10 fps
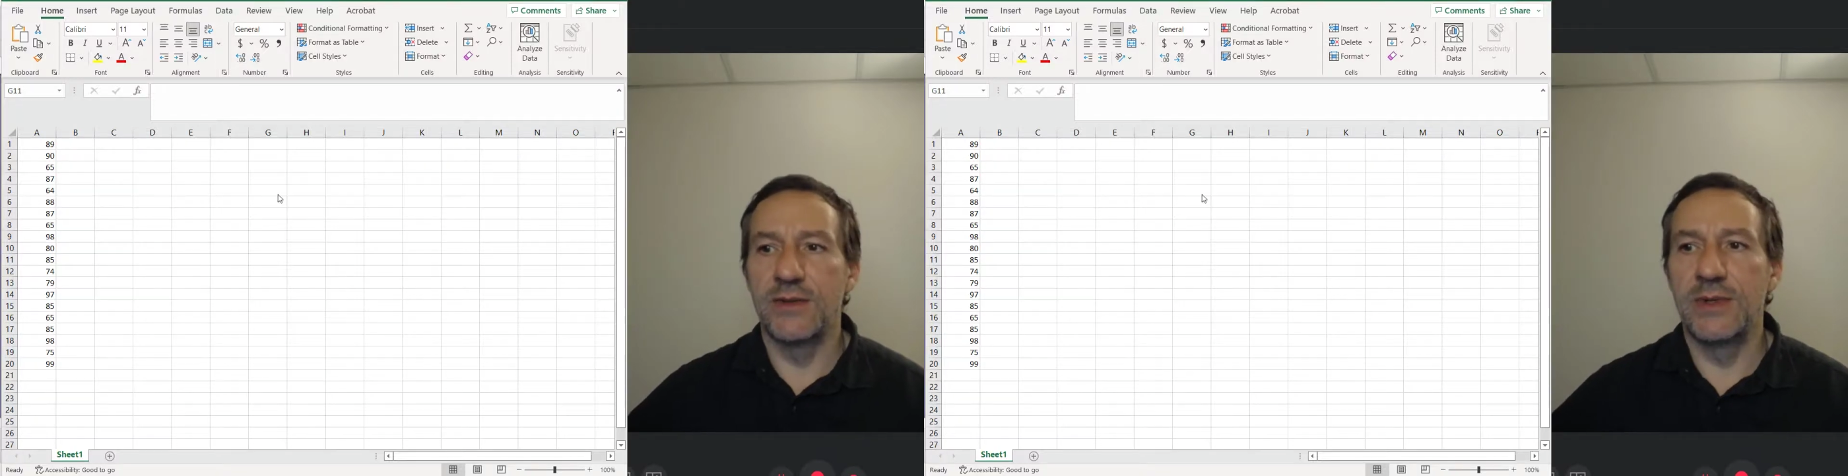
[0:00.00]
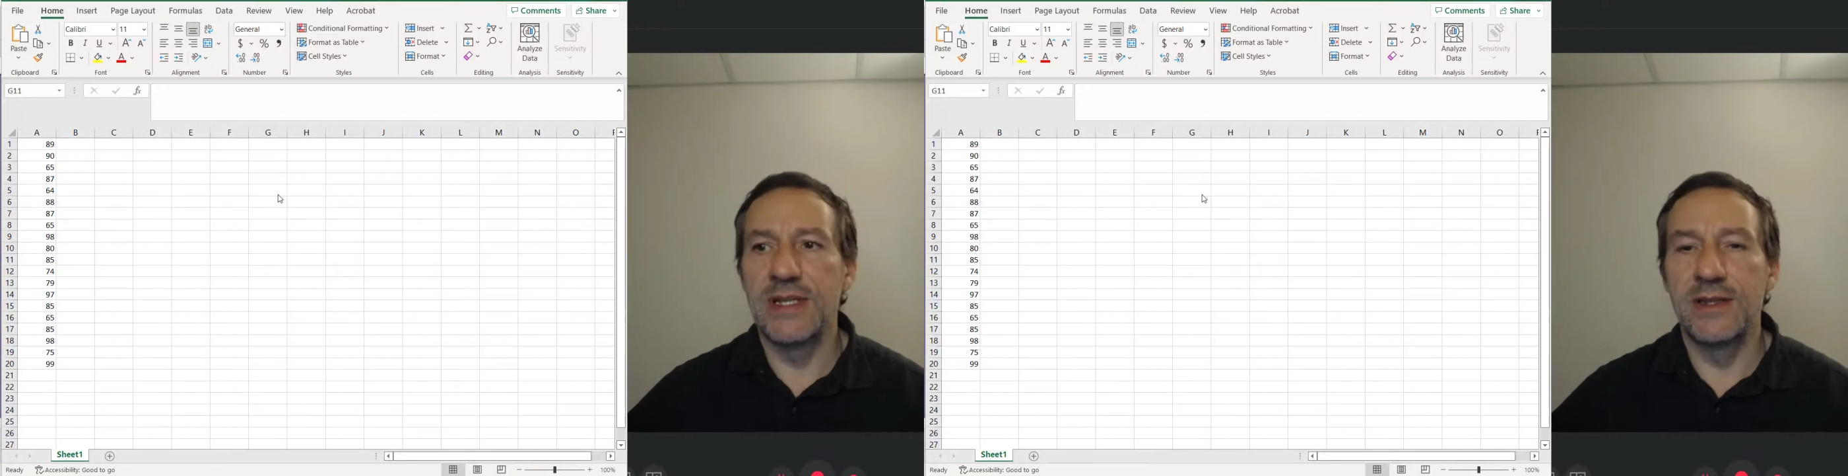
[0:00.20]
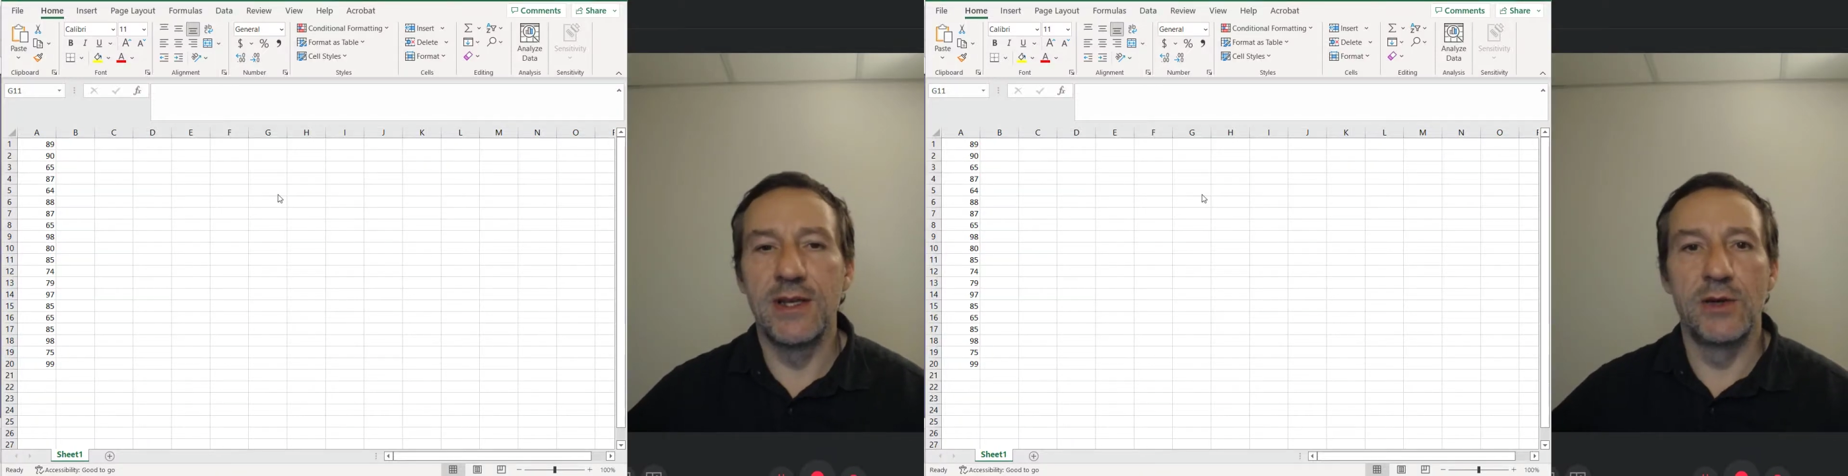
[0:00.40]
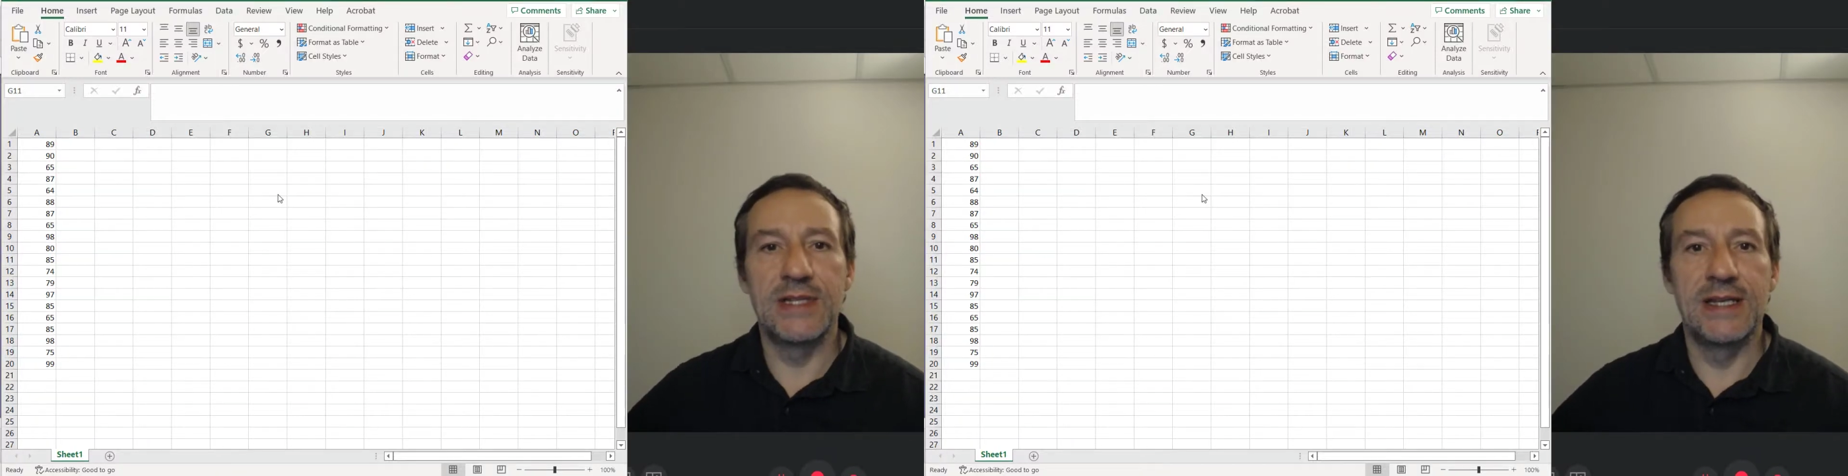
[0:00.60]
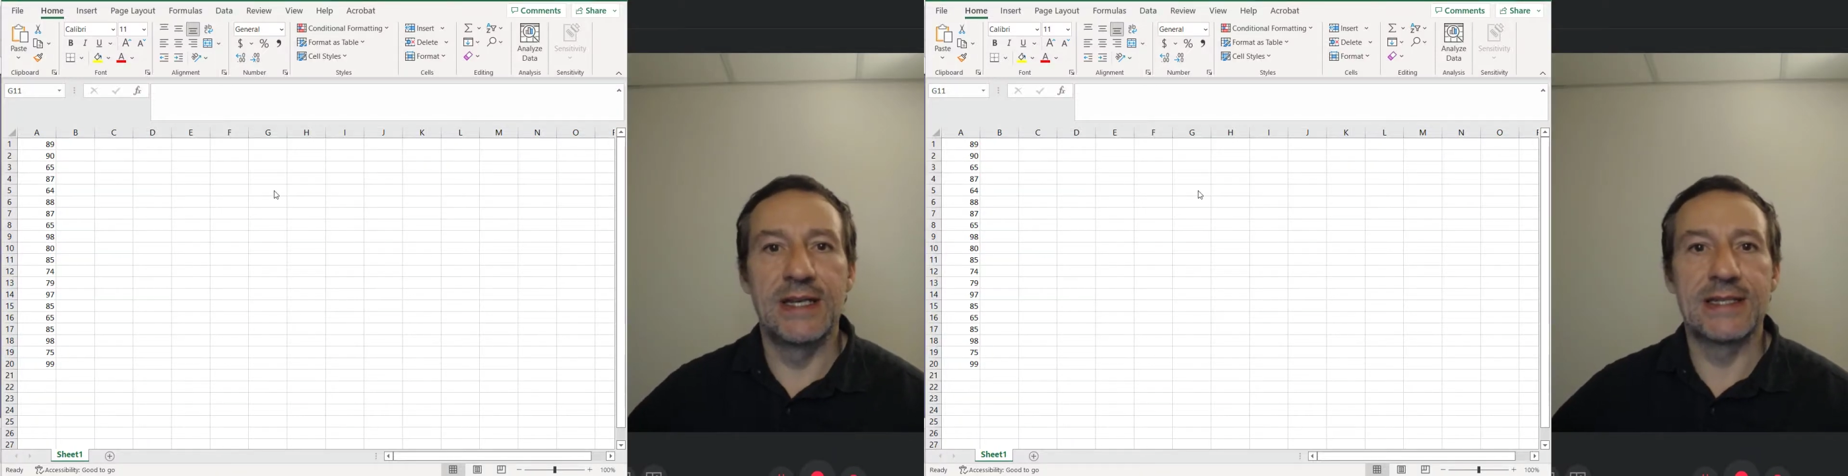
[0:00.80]
and we did
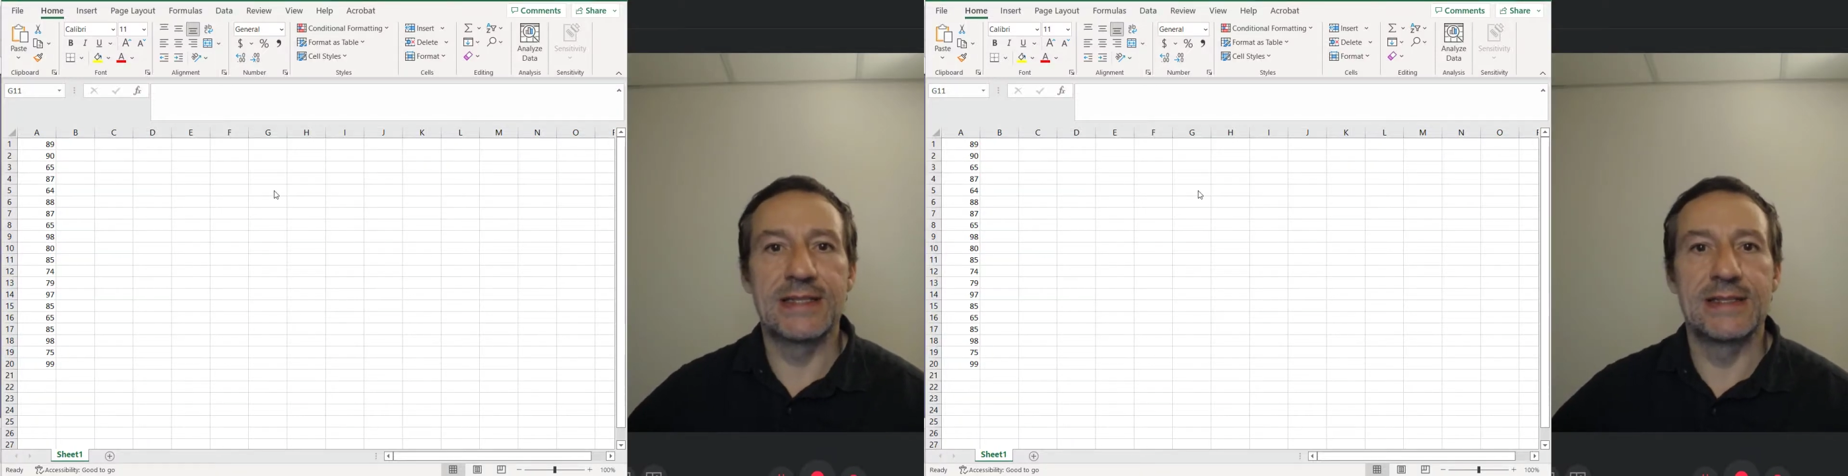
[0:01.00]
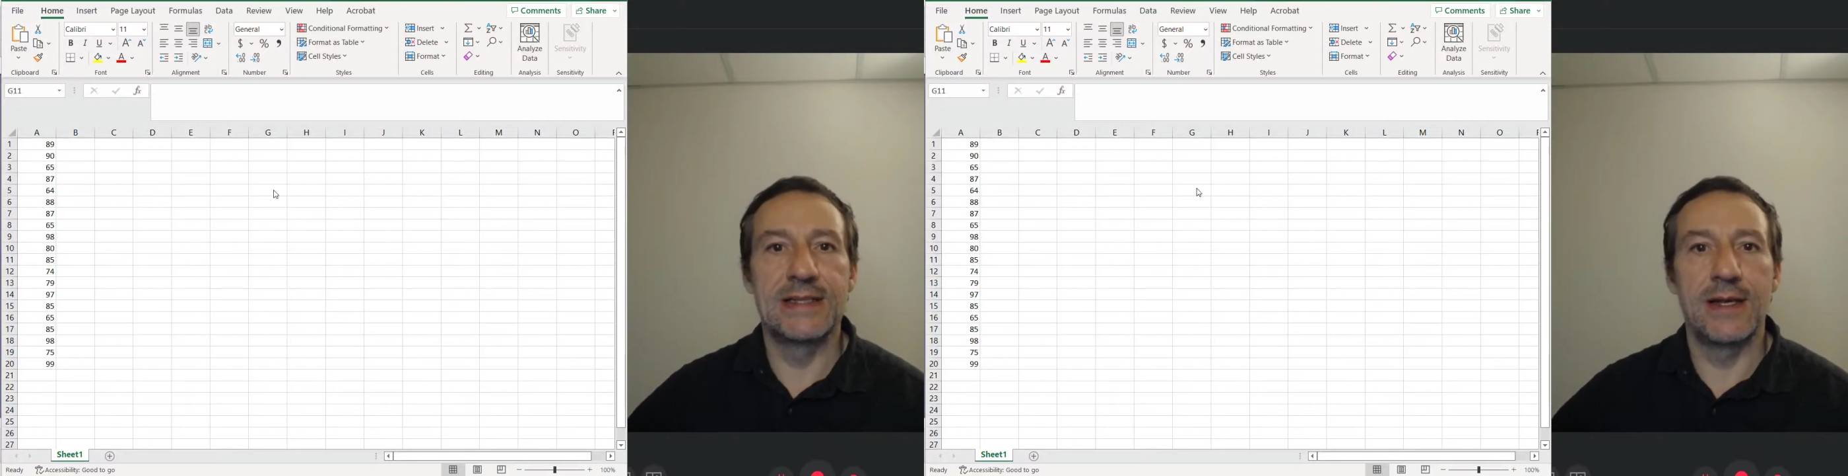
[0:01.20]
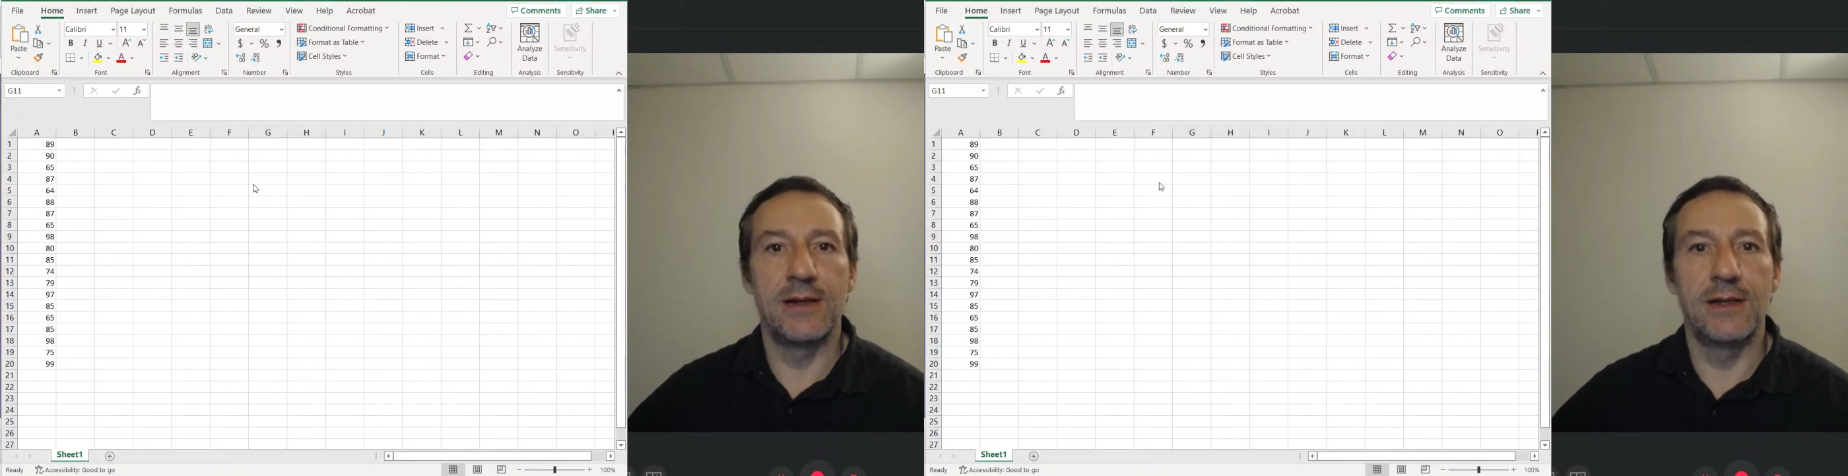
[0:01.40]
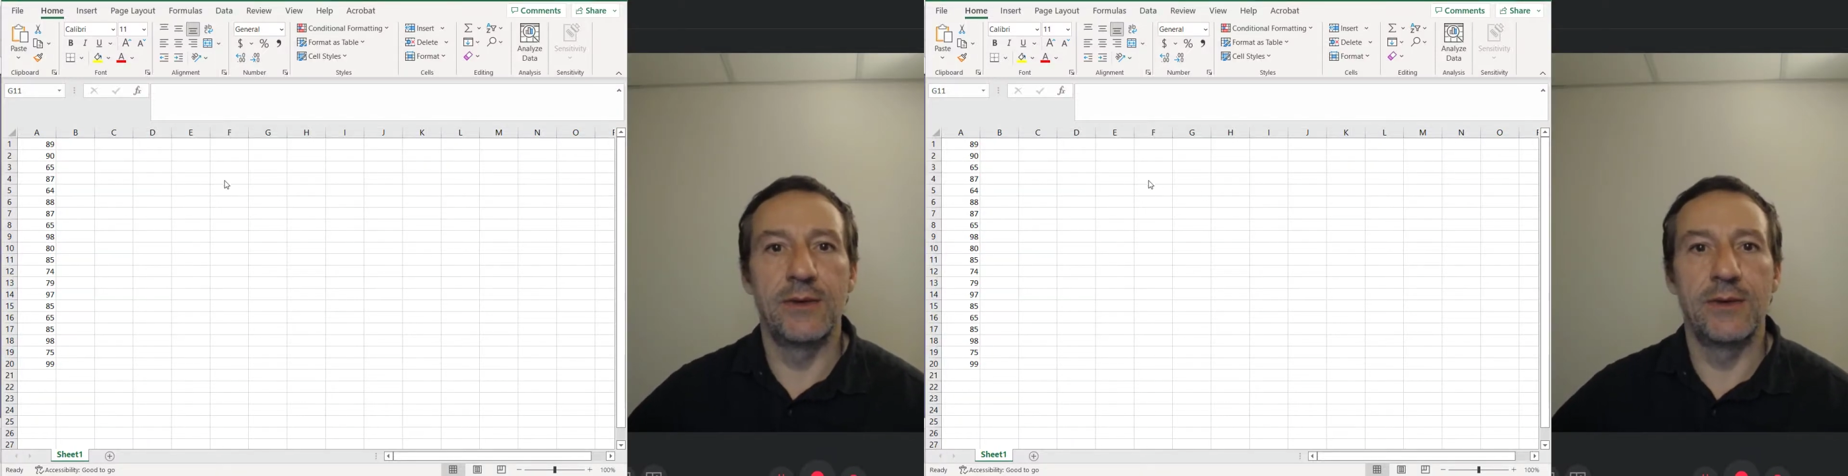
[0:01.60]
those in Excel